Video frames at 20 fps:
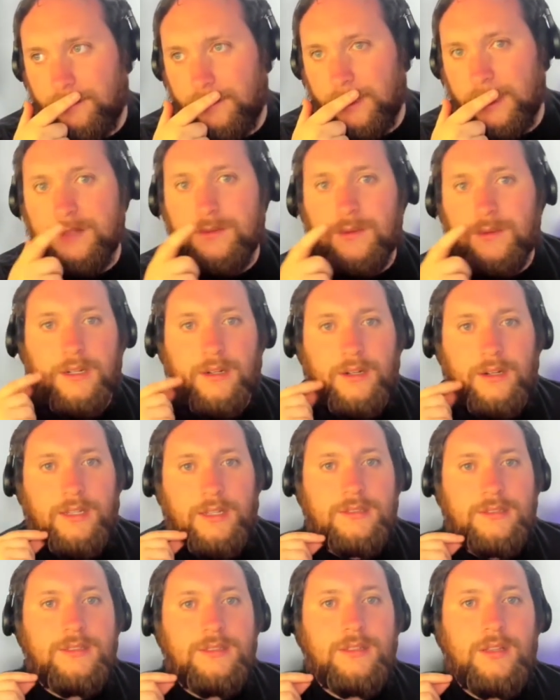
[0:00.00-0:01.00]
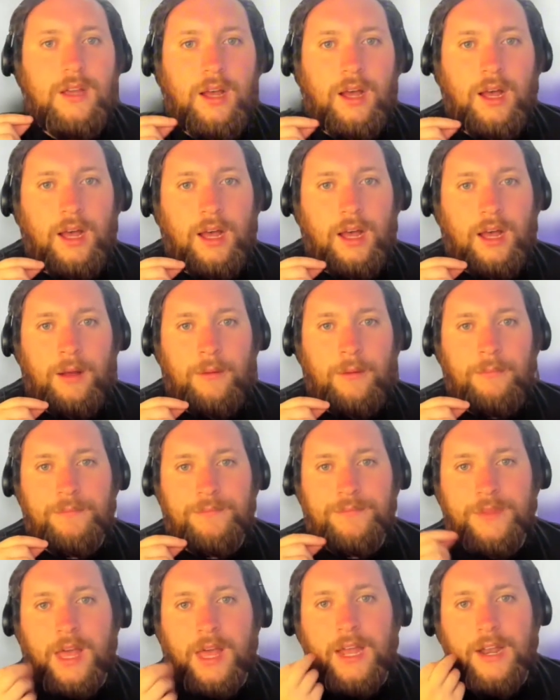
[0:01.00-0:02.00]
is what it is.
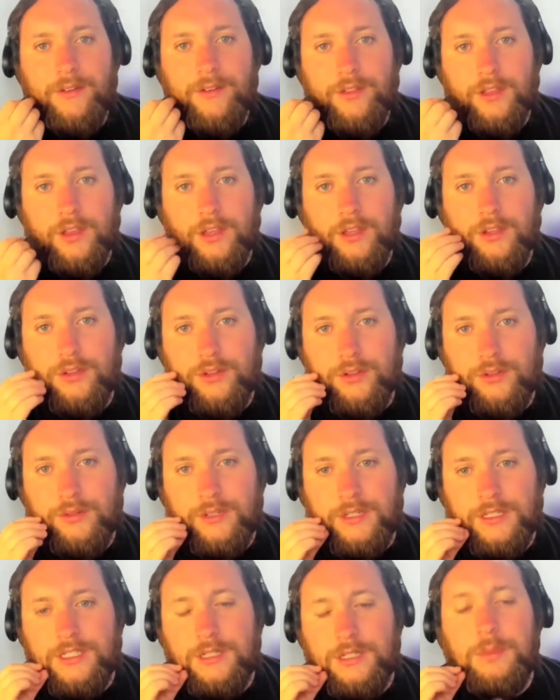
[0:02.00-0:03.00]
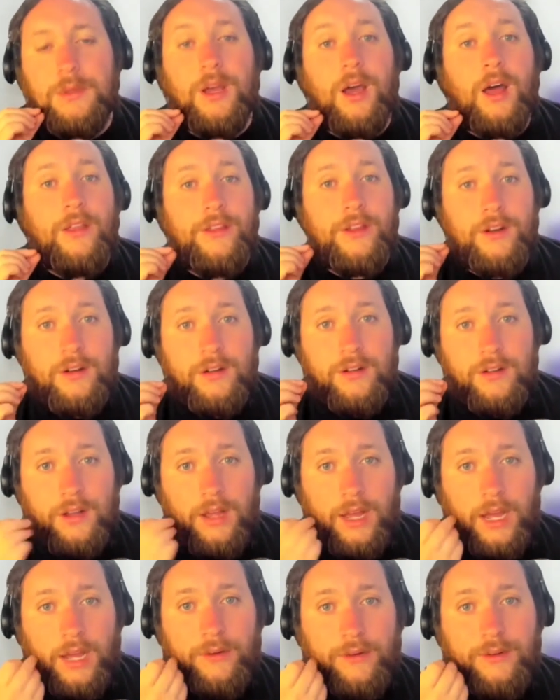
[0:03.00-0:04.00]
Um, not everything you do needs to be on there.
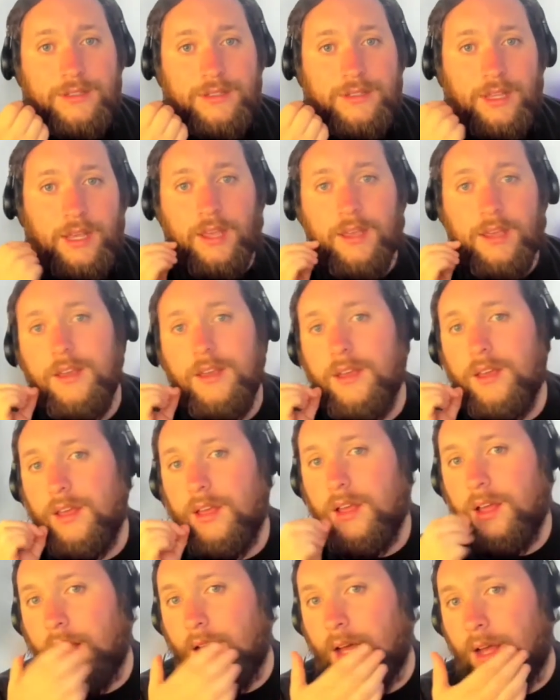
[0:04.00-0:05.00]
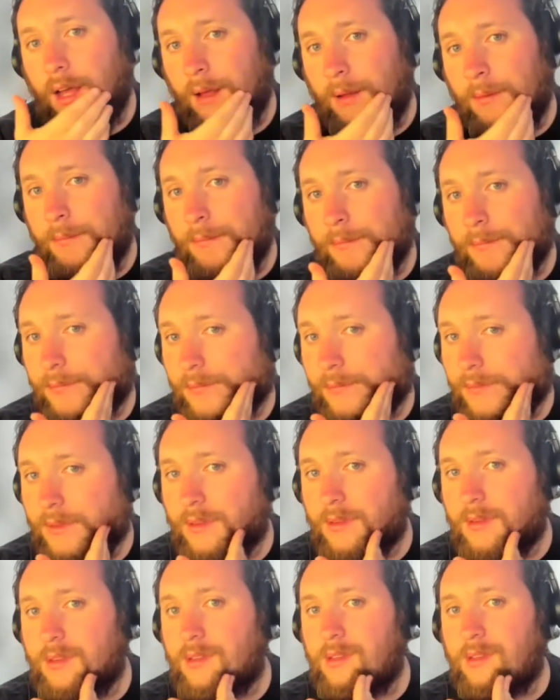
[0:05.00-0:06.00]
I would say. Um,
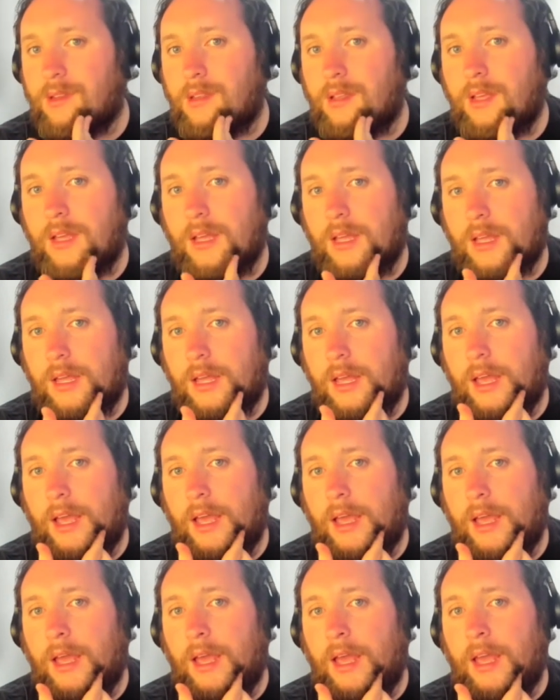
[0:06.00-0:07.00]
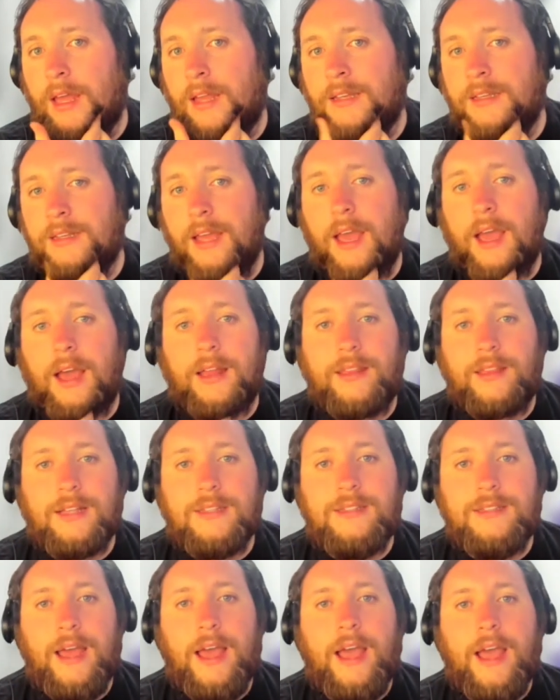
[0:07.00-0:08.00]
and yeah,
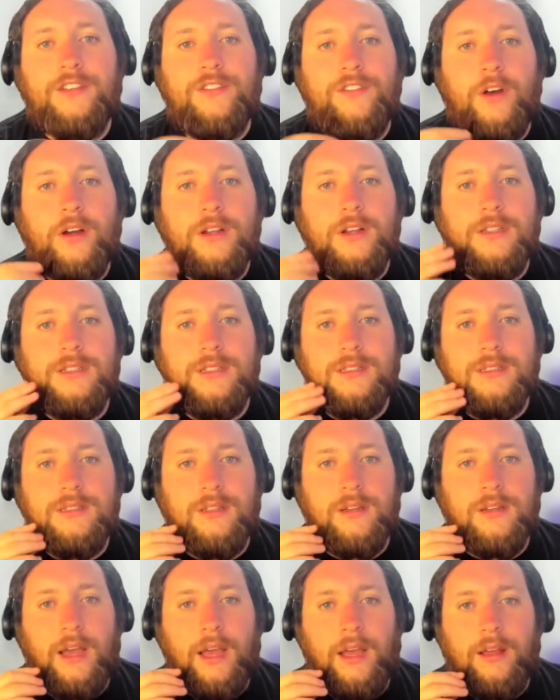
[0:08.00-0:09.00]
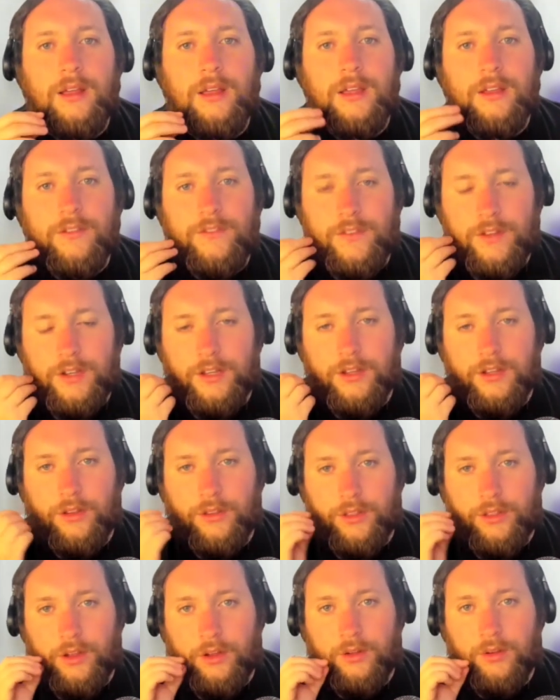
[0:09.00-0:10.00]
that's that. As far as the video
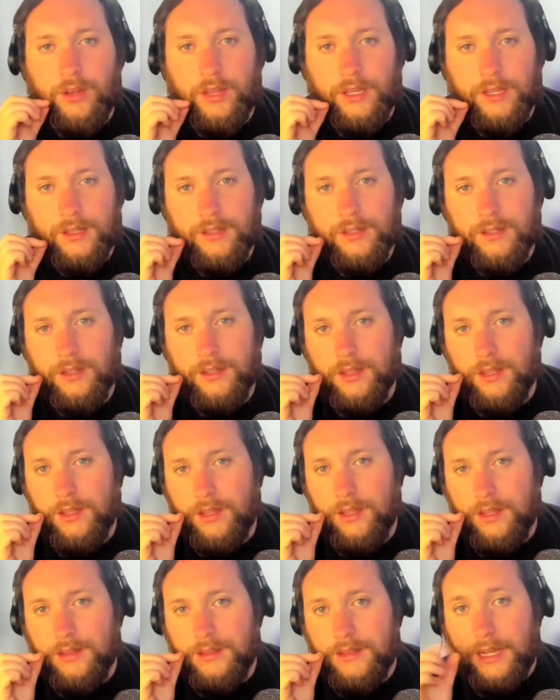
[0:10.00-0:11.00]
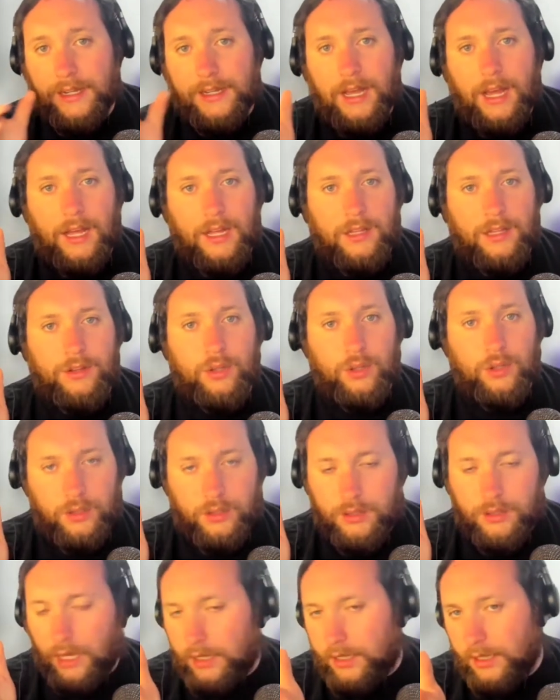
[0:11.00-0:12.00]
though, like that got,
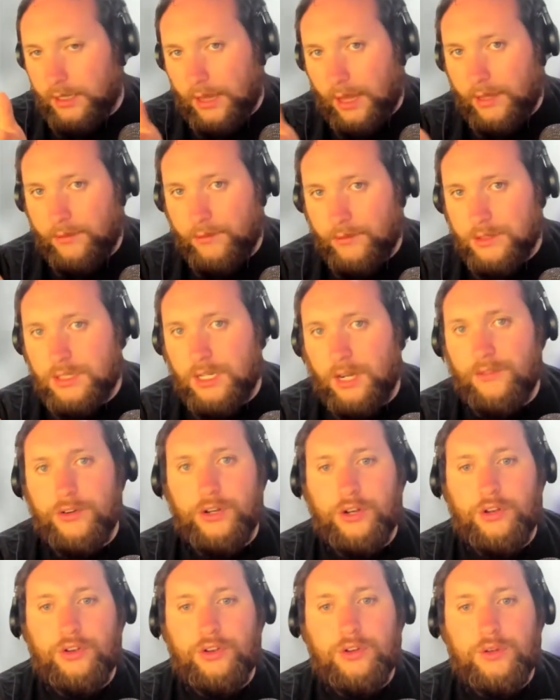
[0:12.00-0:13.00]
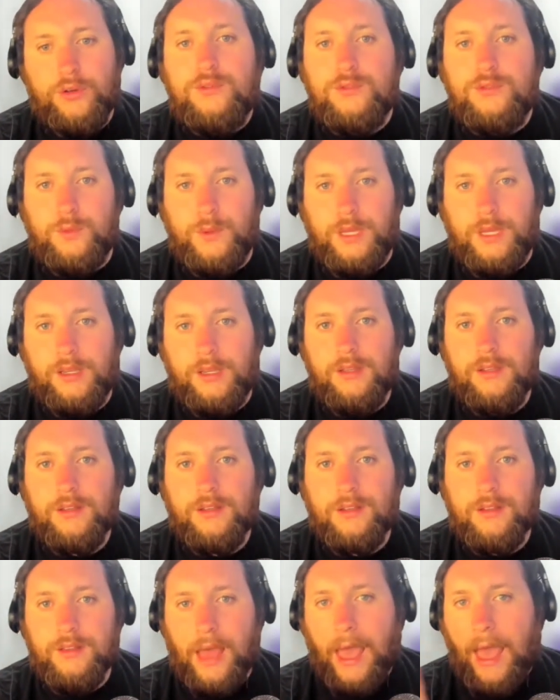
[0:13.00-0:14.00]
got that was covered in Newsweek.
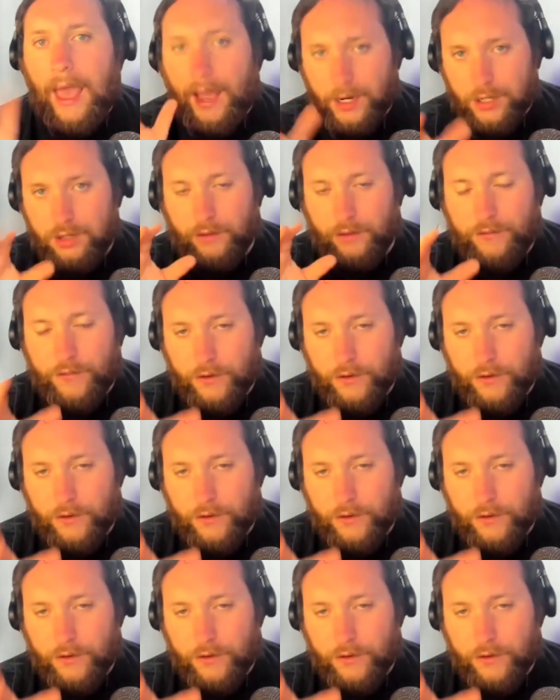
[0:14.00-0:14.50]
That actually